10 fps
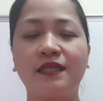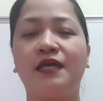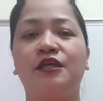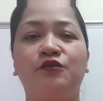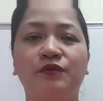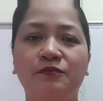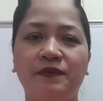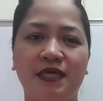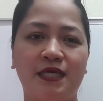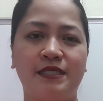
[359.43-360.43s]
then it will
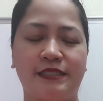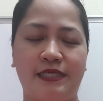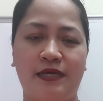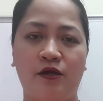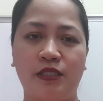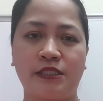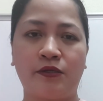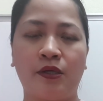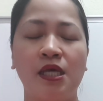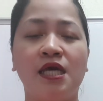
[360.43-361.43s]
be easy
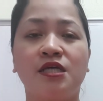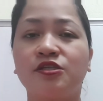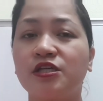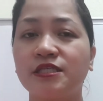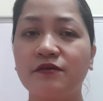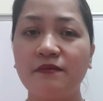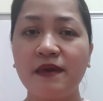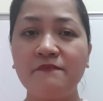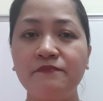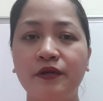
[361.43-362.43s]
also. Just
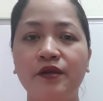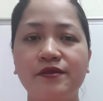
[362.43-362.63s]
remember